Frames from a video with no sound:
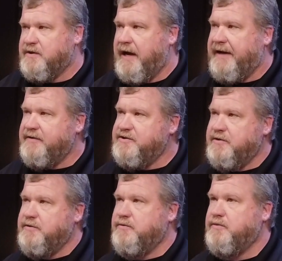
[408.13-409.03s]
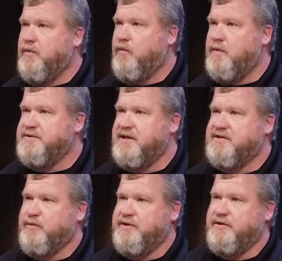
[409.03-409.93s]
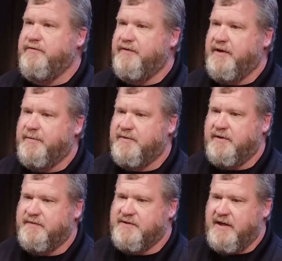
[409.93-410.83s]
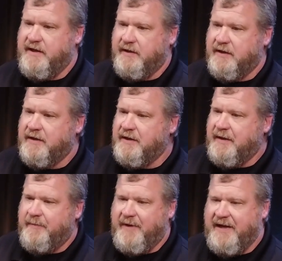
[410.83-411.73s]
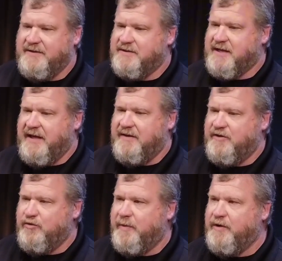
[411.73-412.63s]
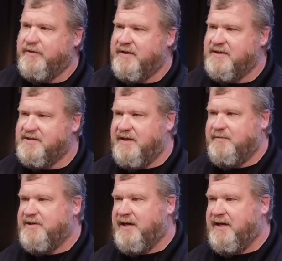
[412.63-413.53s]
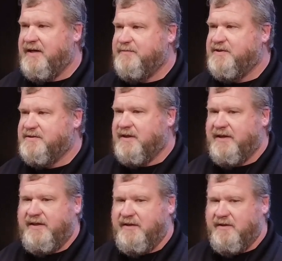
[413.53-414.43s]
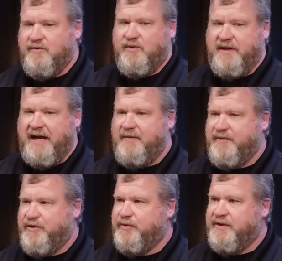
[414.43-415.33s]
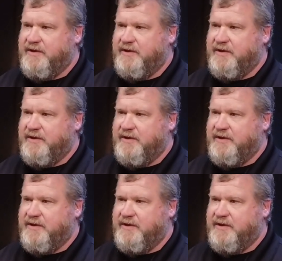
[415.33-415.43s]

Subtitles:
So, what was that switch you flipped of saying, man, I just can't do both at the same time, to like, you know what, I'm doing